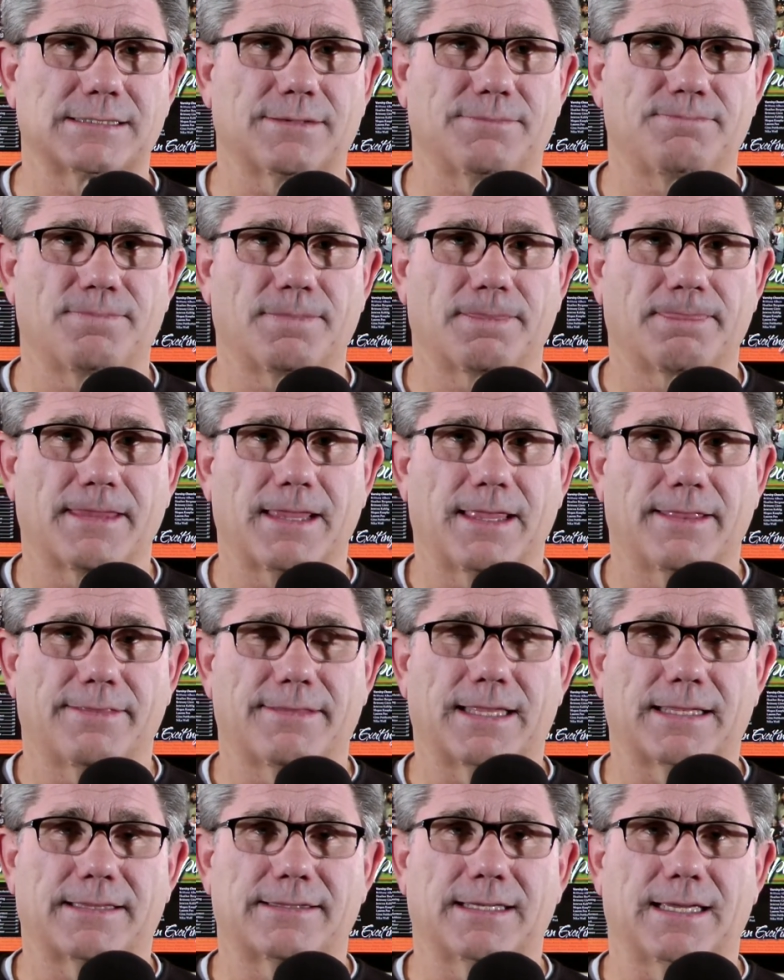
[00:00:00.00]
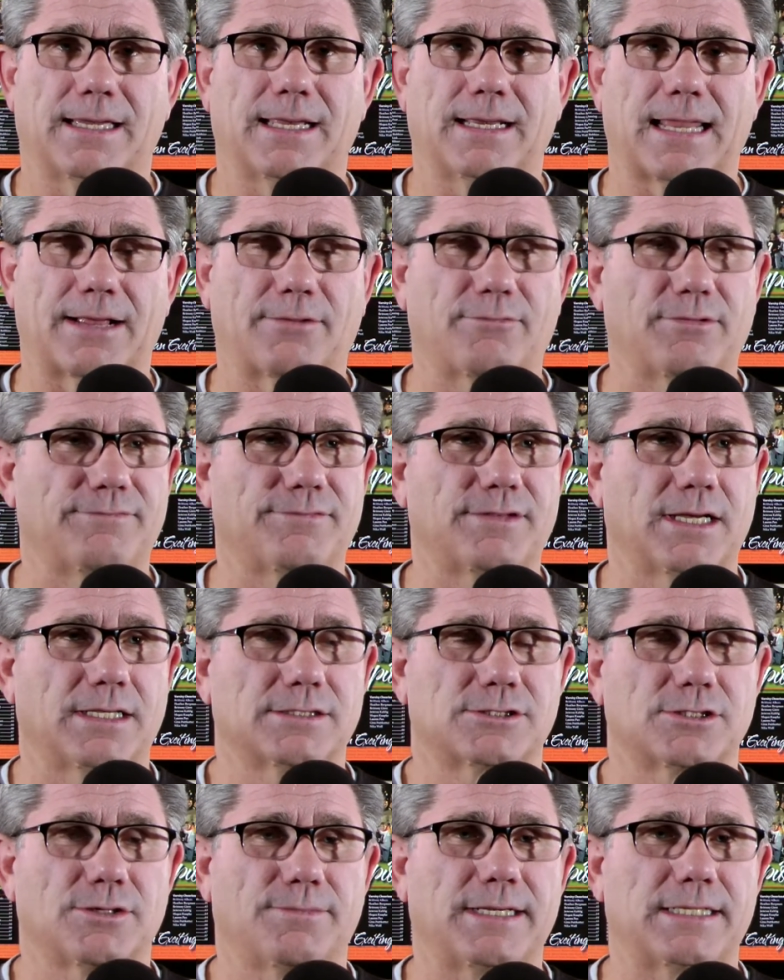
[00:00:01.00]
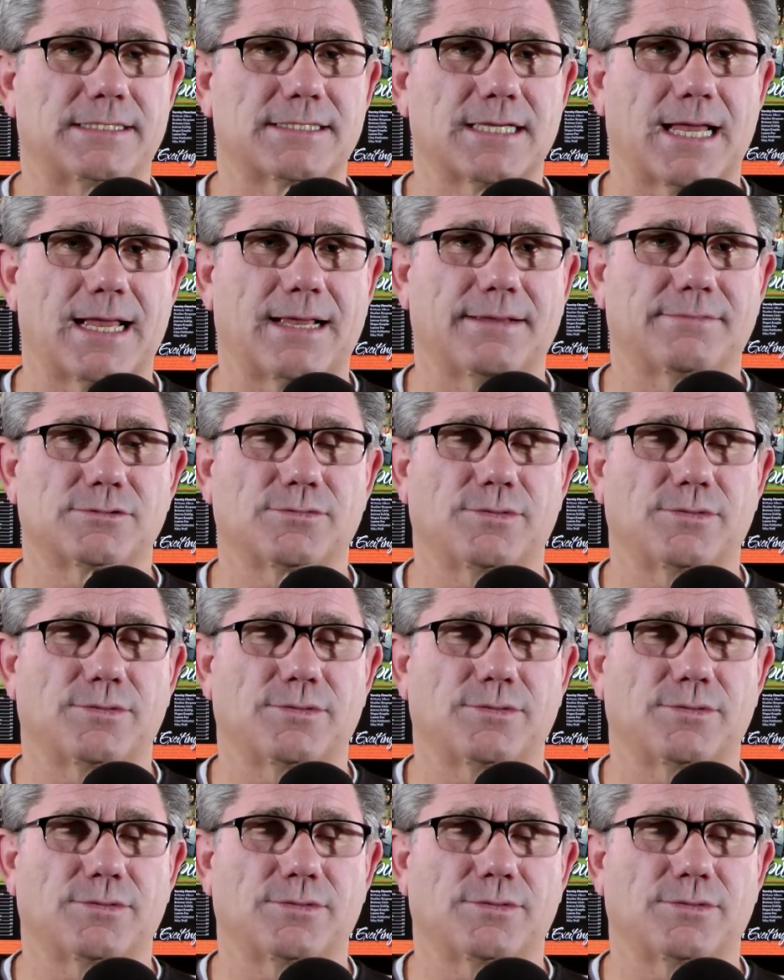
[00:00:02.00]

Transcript: that like we've done so many times,